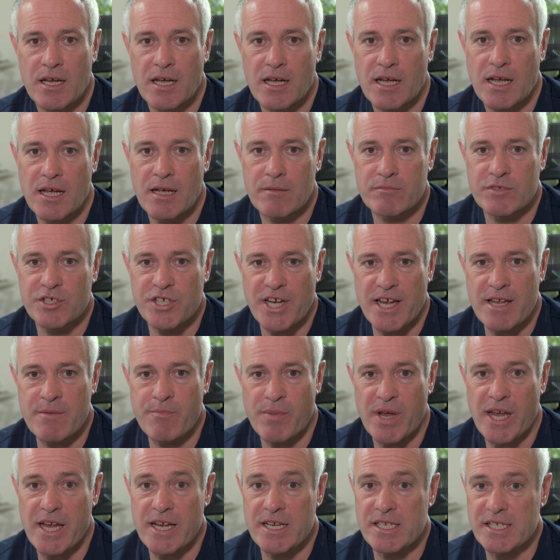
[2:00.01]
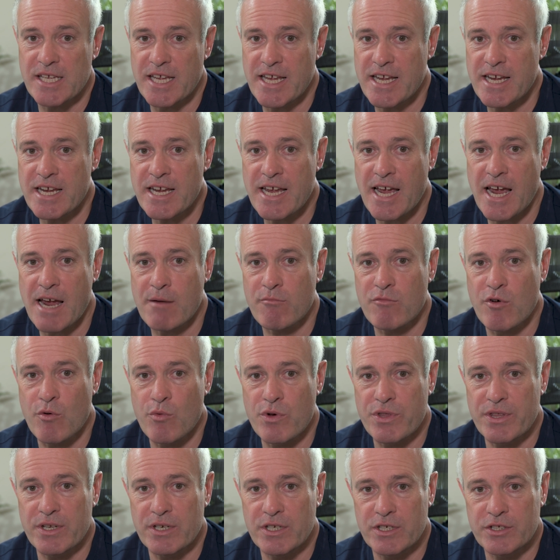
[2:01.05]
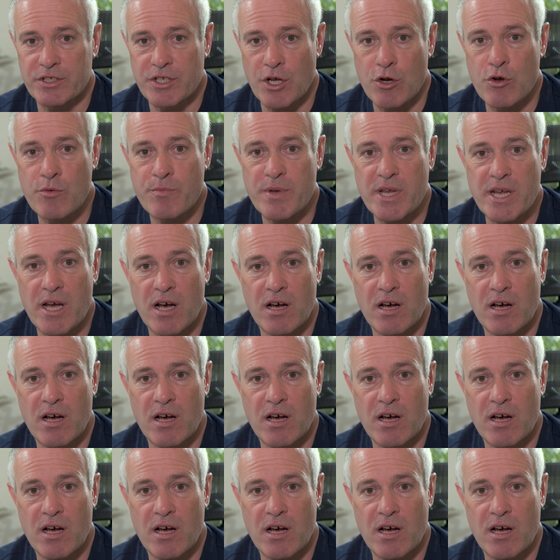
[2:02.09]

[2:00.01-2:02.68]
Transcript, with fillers: um, JPEGs in camera with an Adobe